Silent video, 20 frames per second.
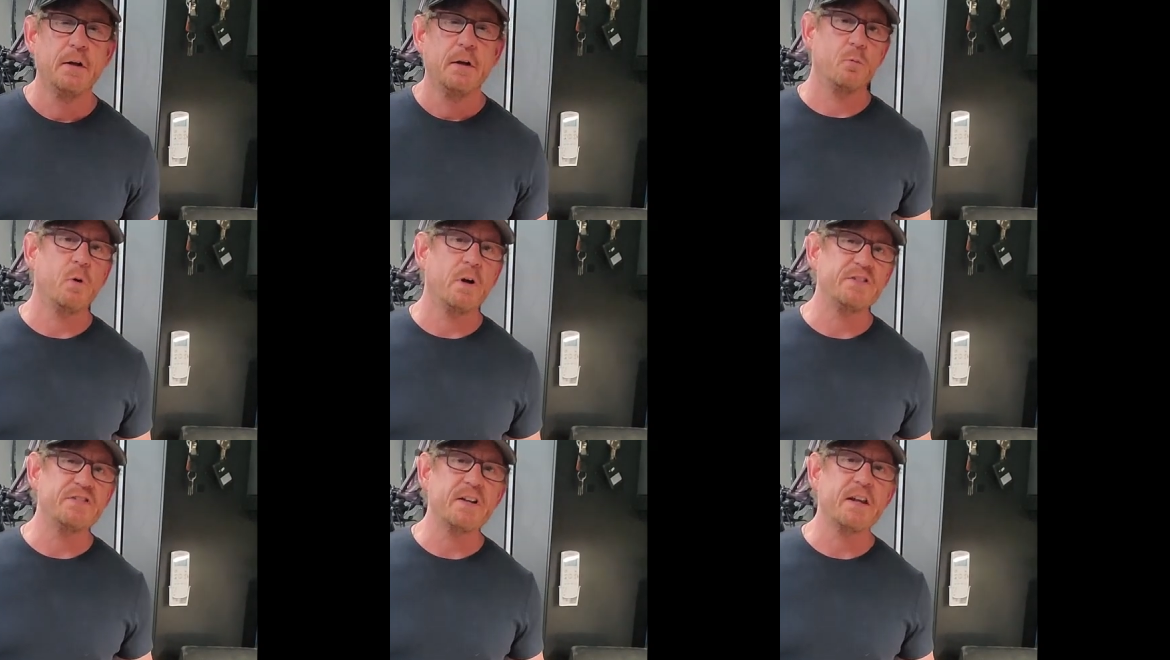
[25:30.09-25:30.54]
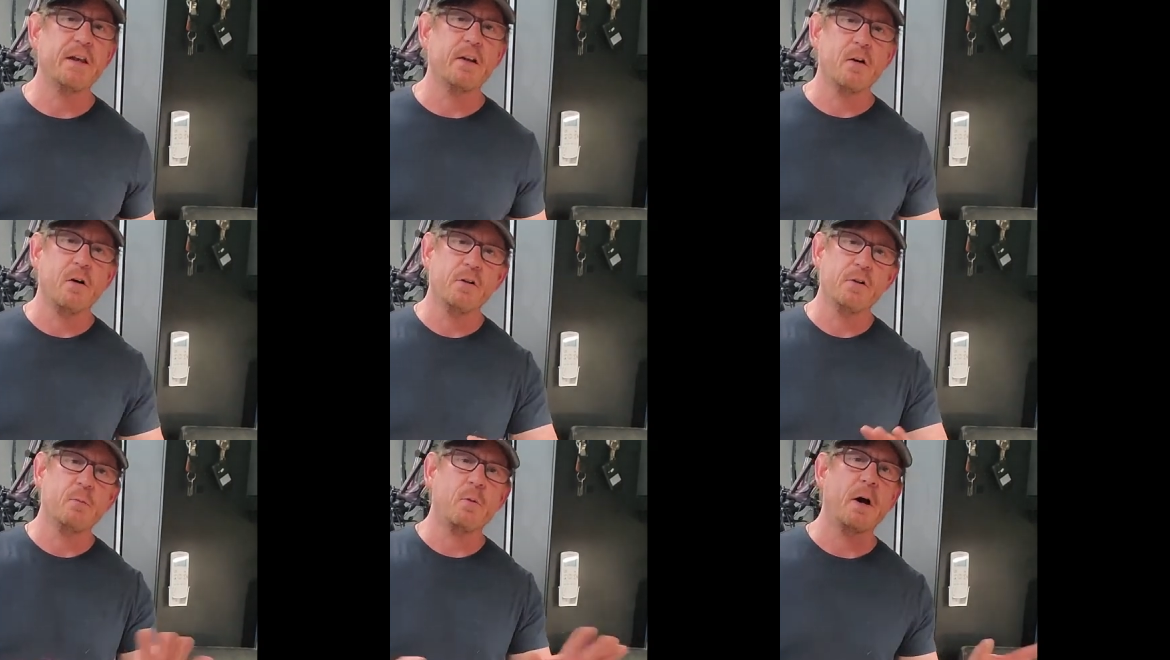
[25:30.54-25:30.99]
Once I get
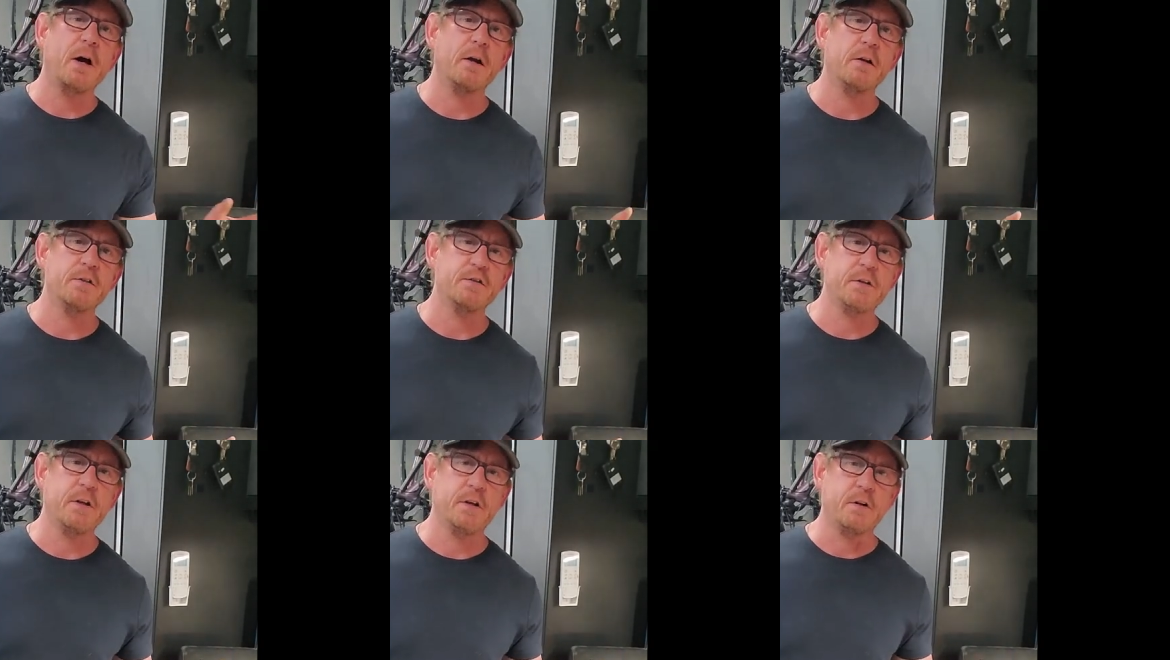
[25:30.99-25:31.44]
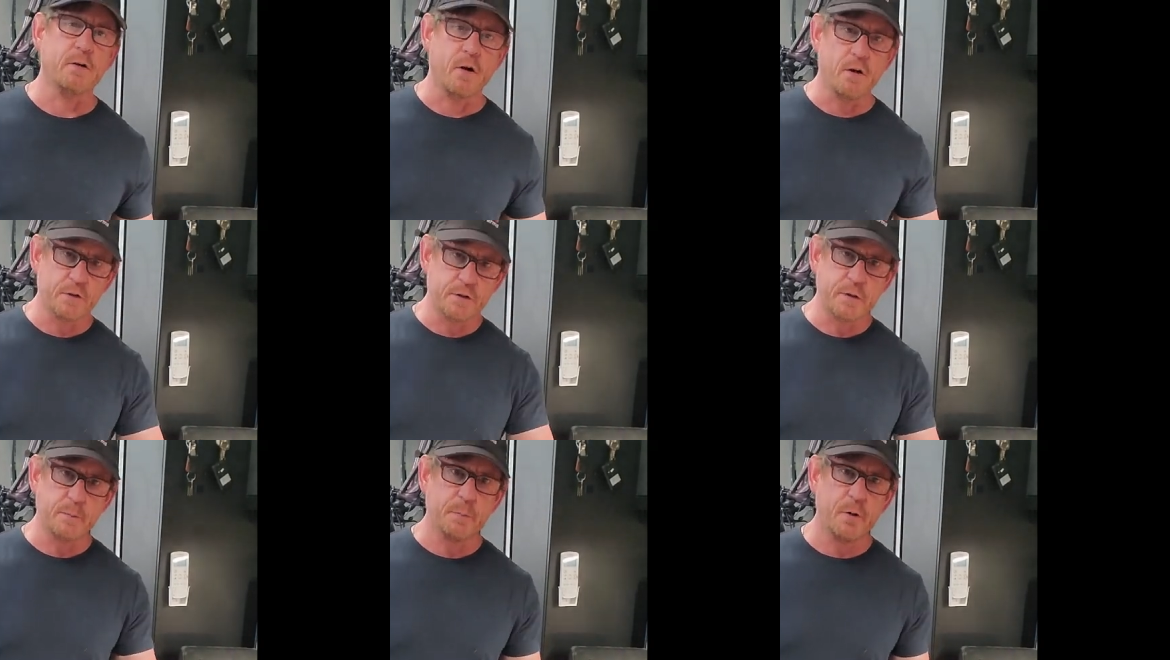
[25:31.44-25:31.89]
all the wires in,
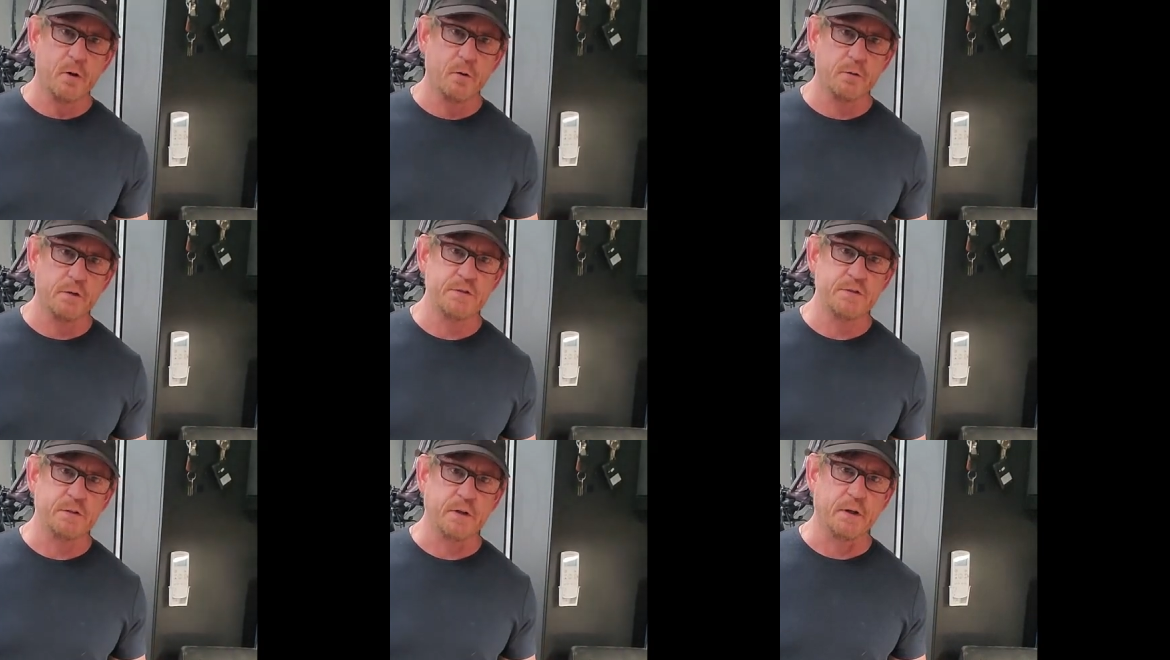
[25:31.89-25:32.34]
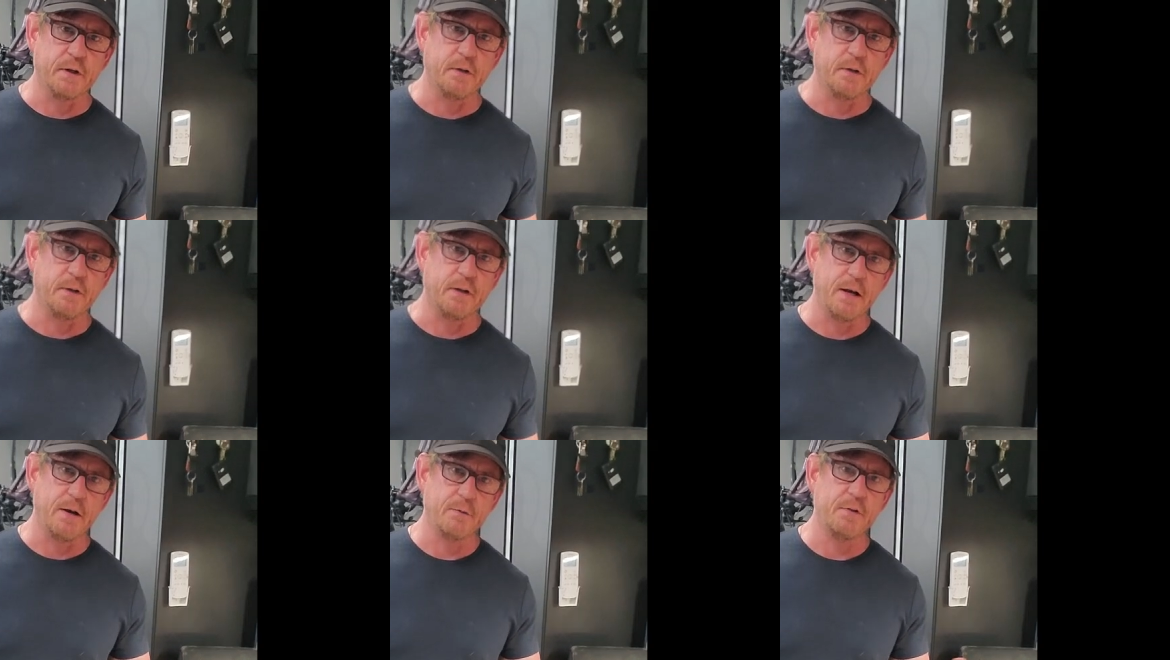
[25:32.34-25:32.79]
all the components in,
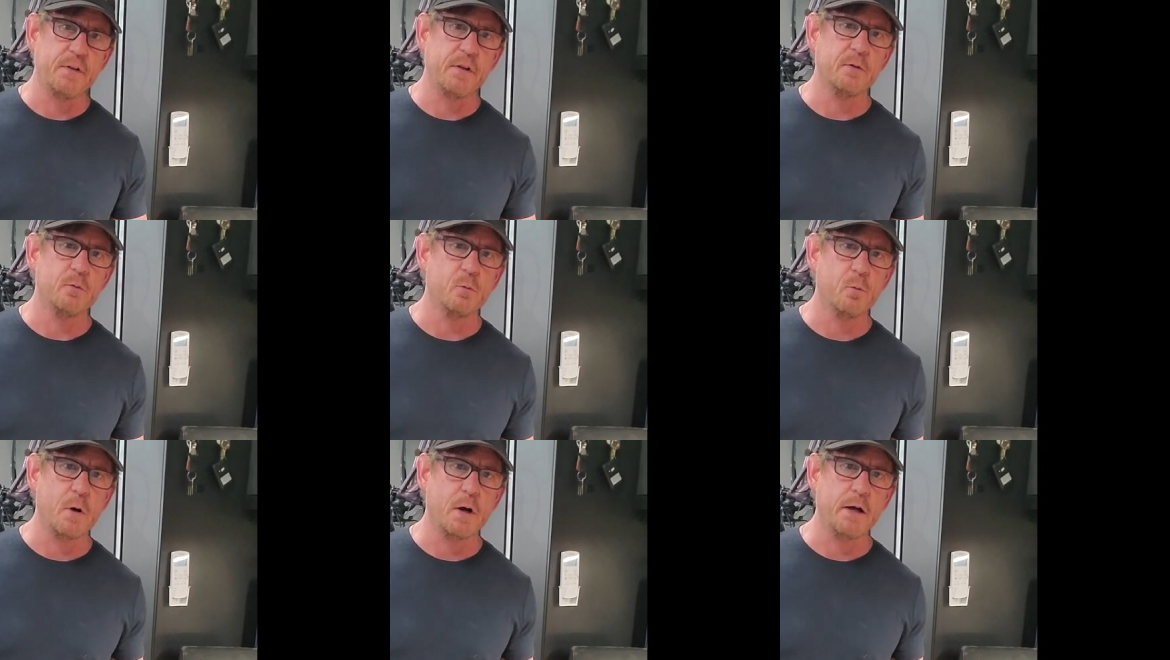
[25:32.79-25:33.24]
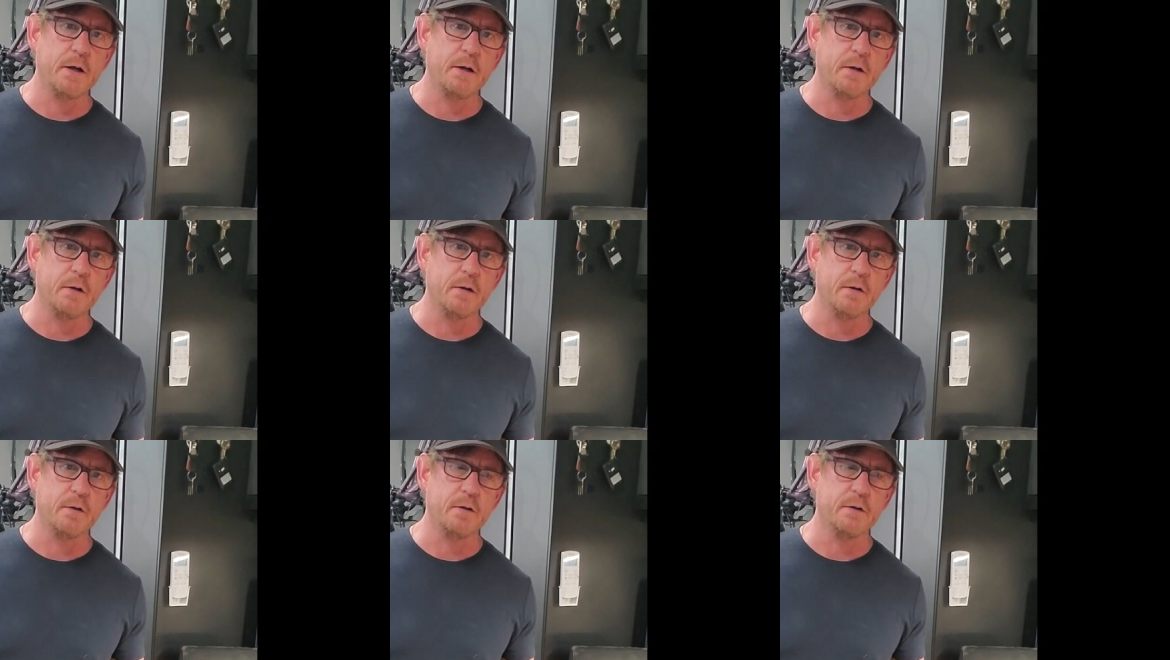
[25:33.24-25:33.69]
and everything
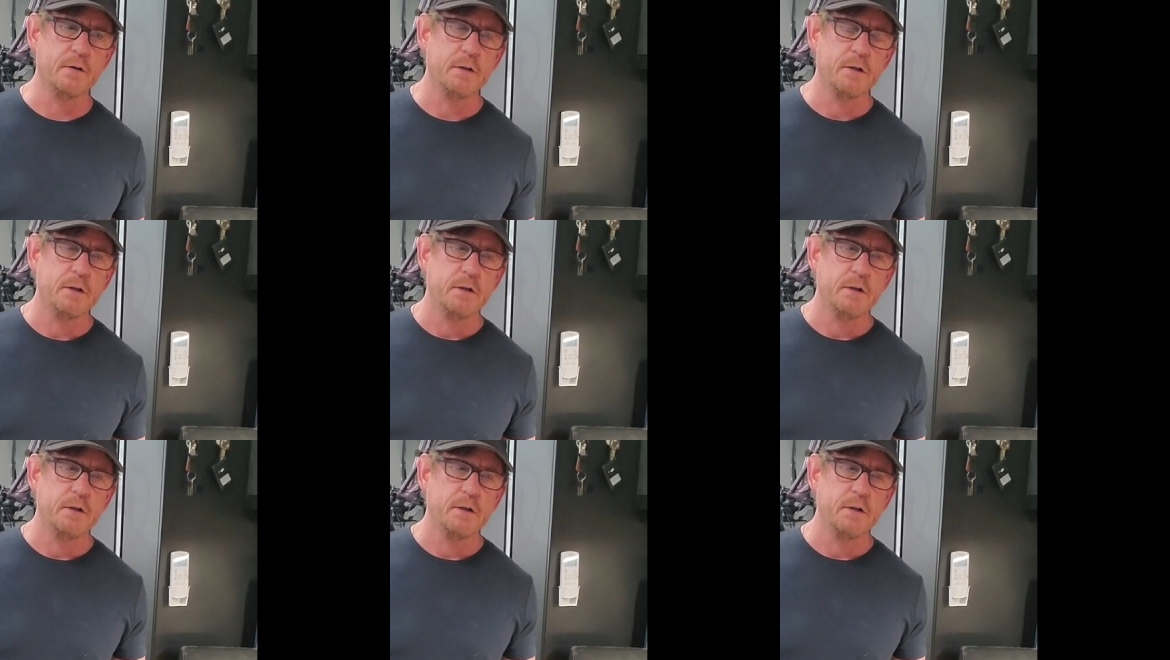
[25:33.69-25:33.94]
wired,